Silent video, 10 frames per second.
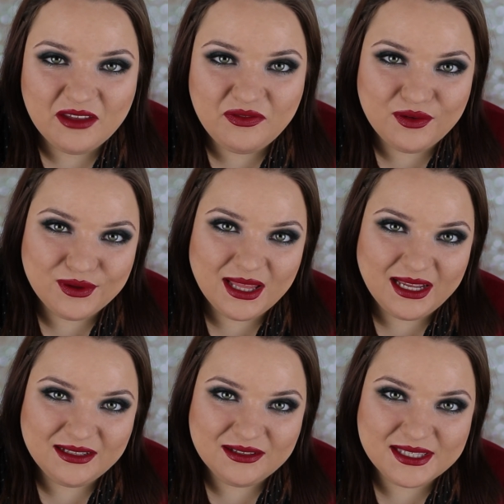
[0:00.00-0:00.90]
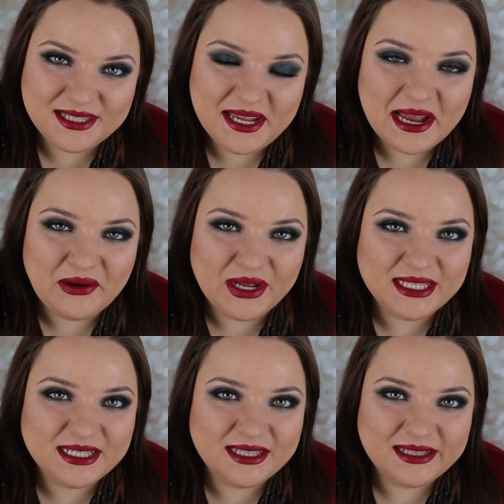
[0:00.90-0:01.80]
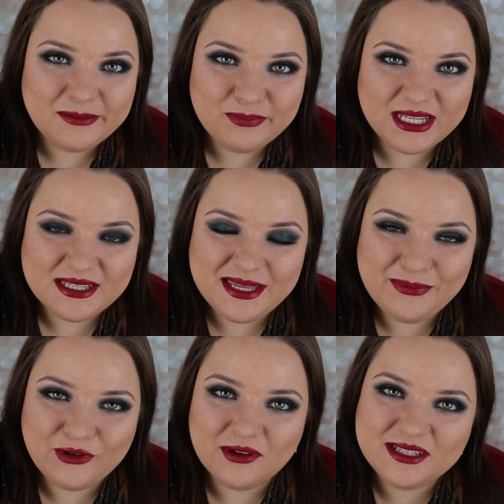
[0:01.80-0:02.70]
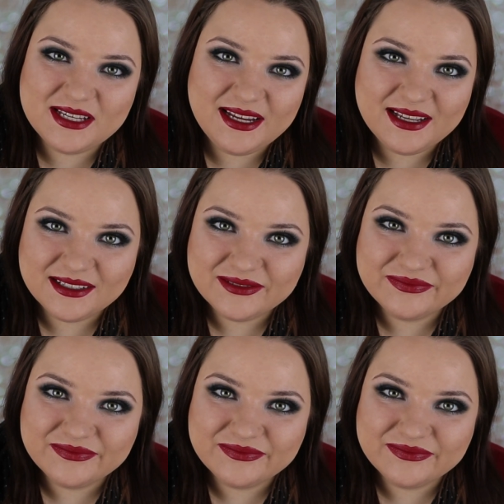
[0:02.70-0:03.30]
If you would like to see how I did it, please keep watching.